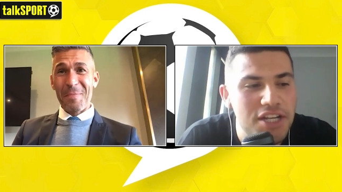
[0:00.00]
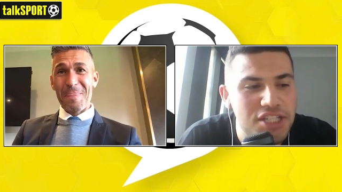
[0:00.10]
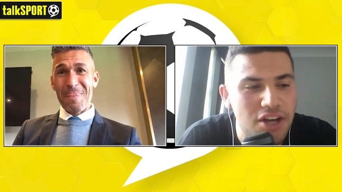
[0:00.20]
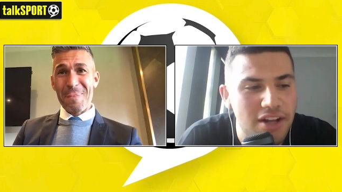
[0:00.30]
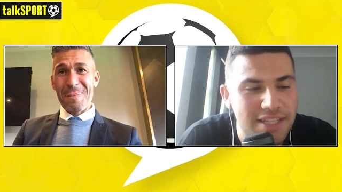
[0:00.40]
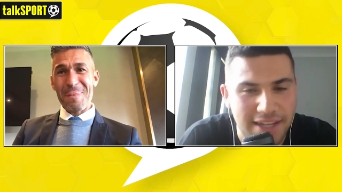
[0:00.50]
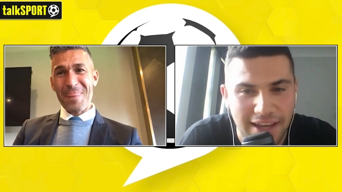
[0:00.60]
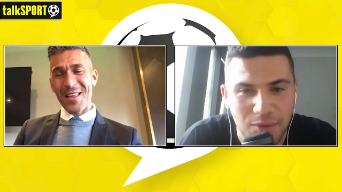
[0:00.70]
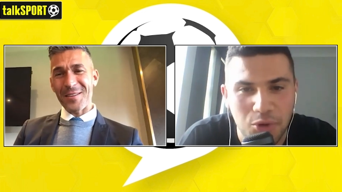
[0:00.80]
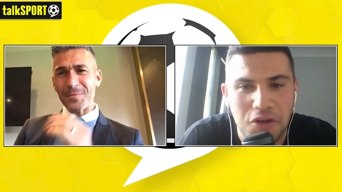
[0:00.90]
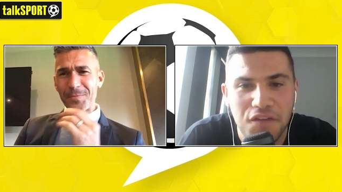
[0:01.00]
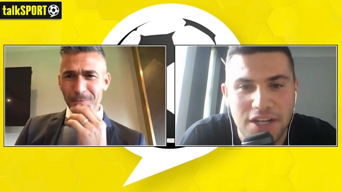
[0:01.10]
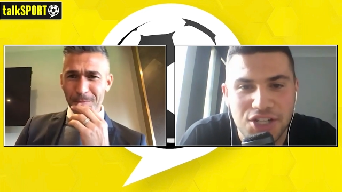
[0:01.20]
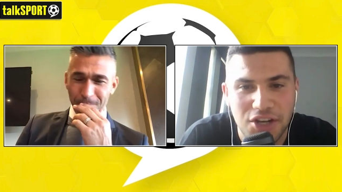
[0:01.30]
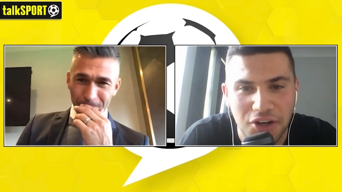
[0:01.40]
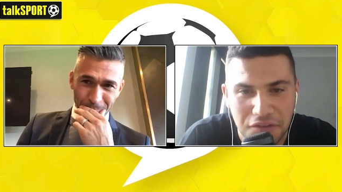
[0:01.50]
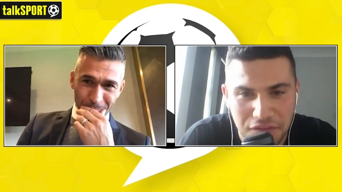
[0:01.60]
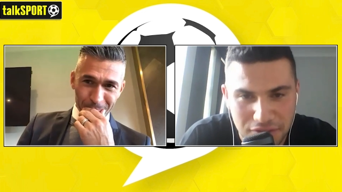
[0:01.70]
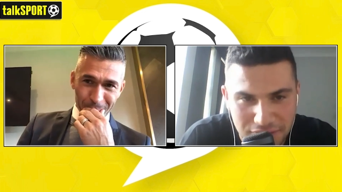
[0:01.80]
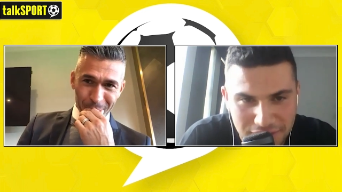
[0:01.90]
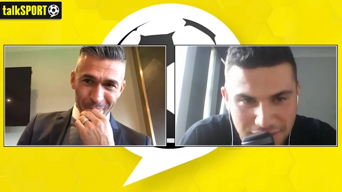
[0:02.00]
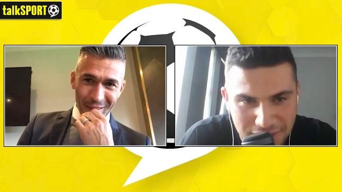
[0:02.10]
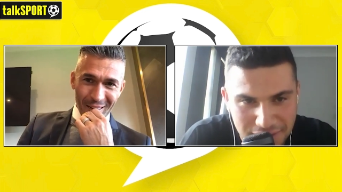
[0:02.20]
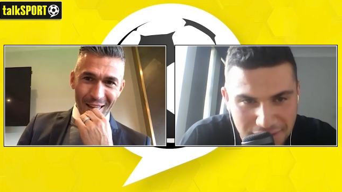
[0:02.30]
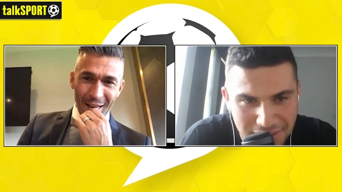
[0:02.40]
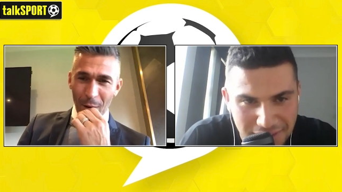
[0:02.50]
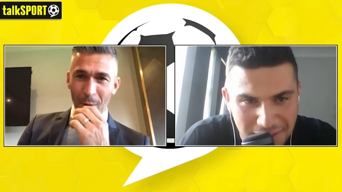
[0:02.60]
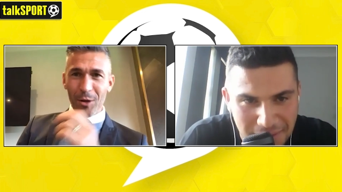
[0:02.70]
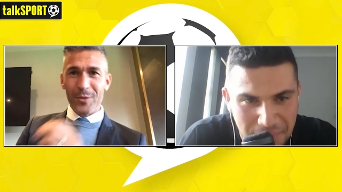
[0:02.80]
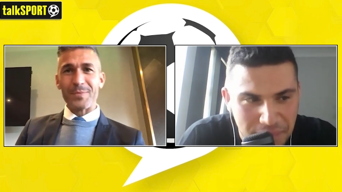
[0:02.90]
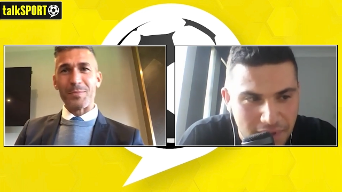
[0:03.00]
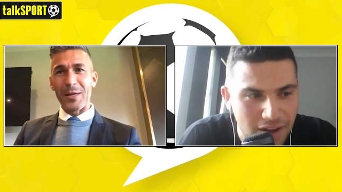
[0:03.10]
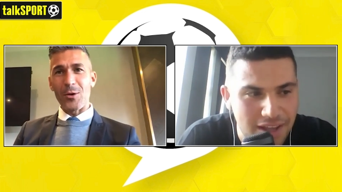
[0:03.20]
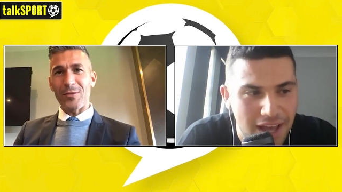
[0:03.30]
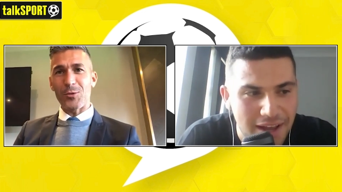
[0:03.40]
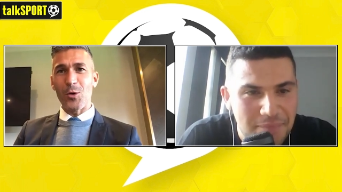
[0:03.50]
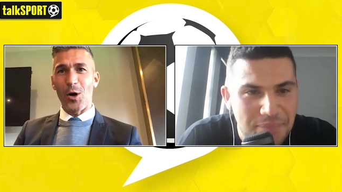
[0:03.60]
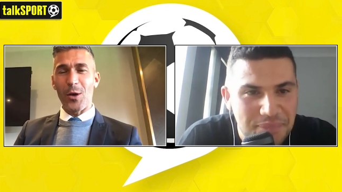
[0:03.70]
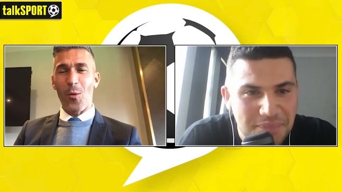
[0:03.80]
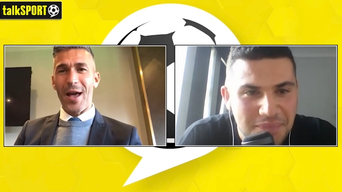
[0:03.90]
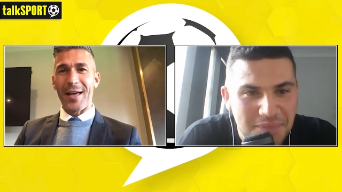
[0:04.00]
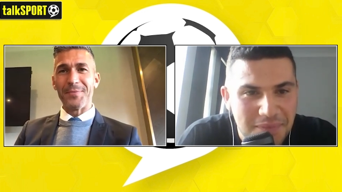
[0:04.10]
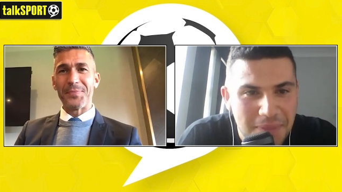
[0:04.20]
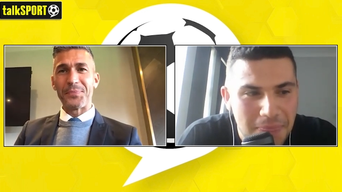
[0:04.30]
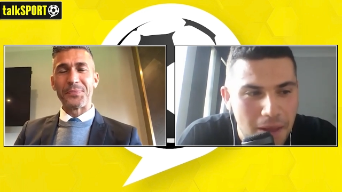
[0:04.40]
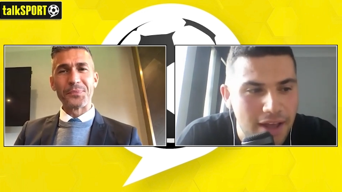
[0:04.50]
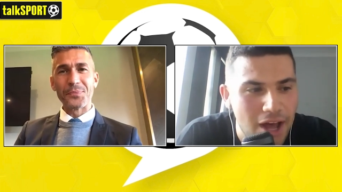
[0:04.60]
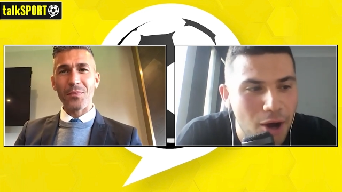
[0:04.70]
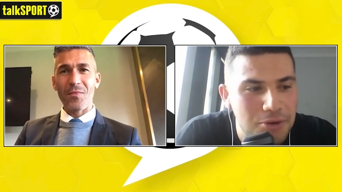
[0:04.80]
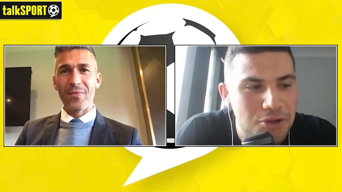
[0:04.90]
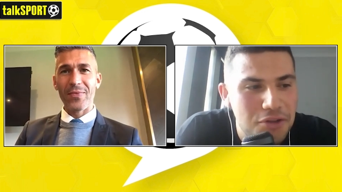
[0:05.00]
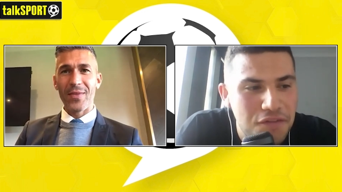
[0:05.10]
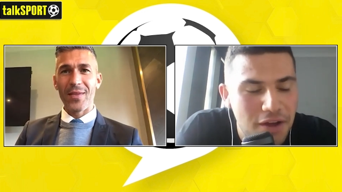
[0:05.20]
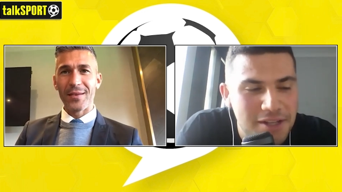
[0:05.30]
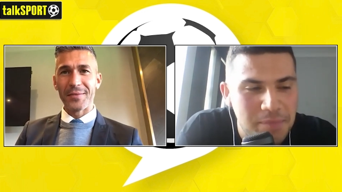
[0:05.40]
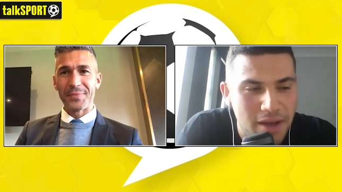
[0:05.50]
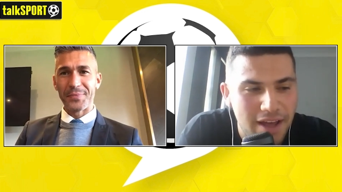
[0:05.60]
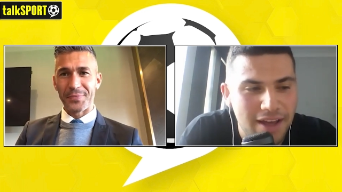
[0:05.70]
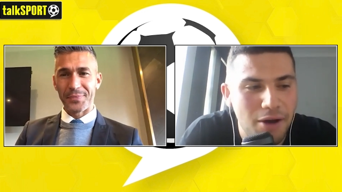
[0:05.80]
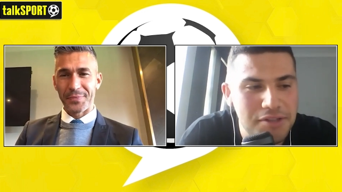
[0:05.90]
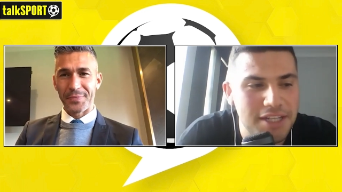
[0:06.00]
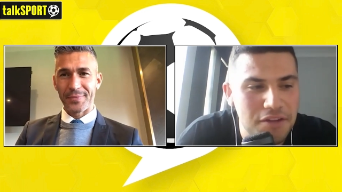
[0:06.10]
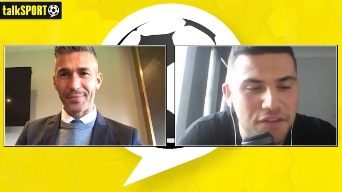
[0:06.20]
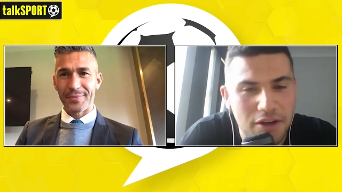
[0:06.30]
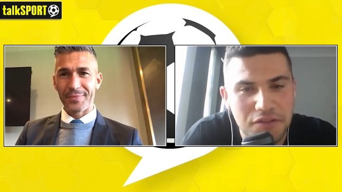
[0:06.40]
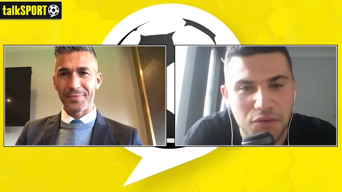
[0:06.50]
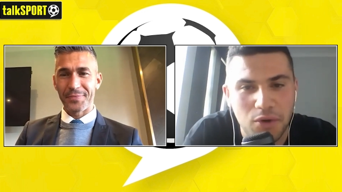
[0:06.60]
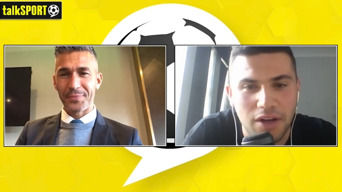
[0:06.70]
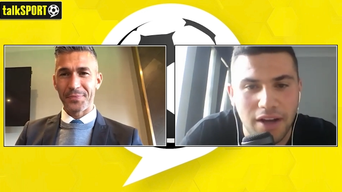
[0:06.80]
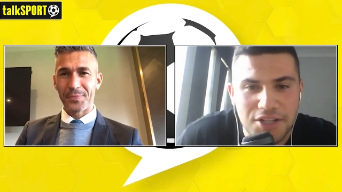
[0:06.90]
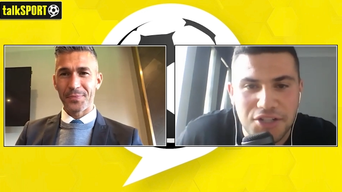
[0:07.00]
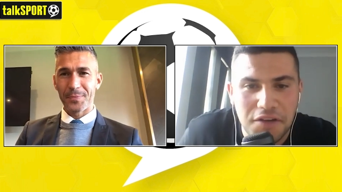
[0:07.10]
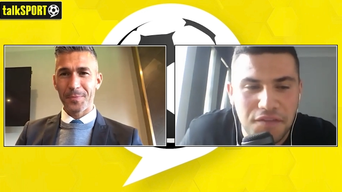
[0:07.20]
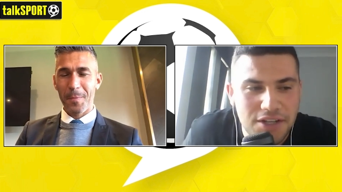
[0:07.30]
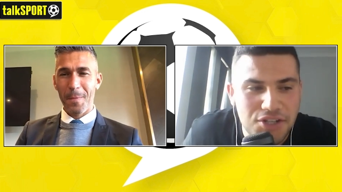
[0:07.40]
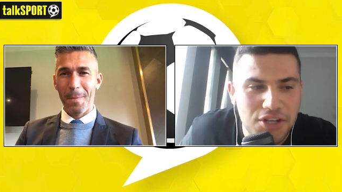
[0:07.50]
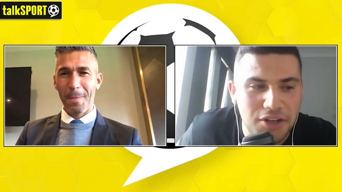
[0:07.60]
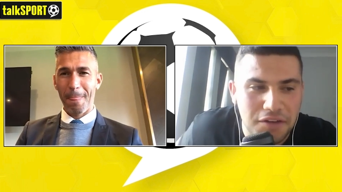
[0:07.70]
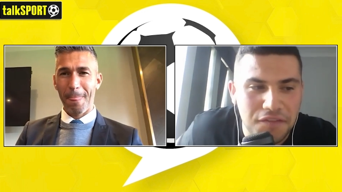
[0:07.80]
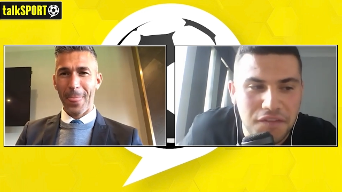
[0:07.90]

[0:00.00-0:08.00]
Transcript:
Speaker 1: I start it, will you finish it off? Yeah, come on. But you okay. have to go all the way. Okay, I'll do the first bit. I'll sing the first four lines. You finish it off.